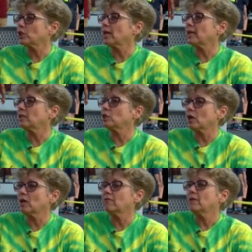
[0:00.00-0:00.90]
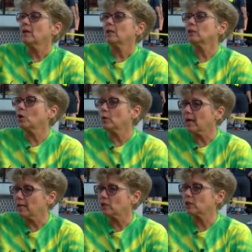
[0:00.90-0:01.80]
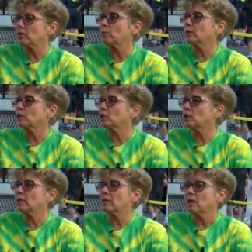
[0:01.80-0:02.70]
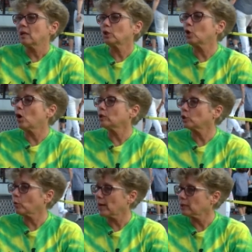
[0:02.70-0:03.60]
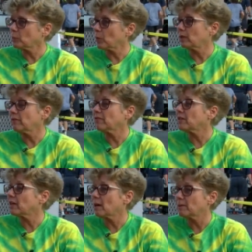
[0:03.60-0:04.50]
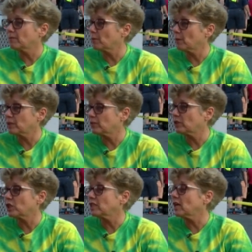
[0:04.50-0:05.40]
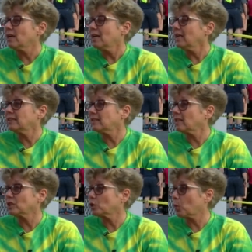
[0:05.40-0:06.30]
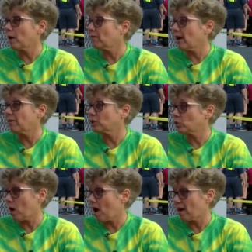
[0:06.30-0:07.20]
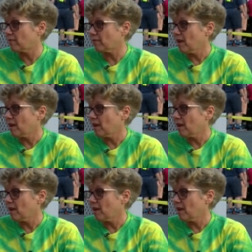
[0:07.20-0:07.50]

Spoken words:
change of location, with the long transport, even if they're coming from West Virginia, it's still a 12-hour drive.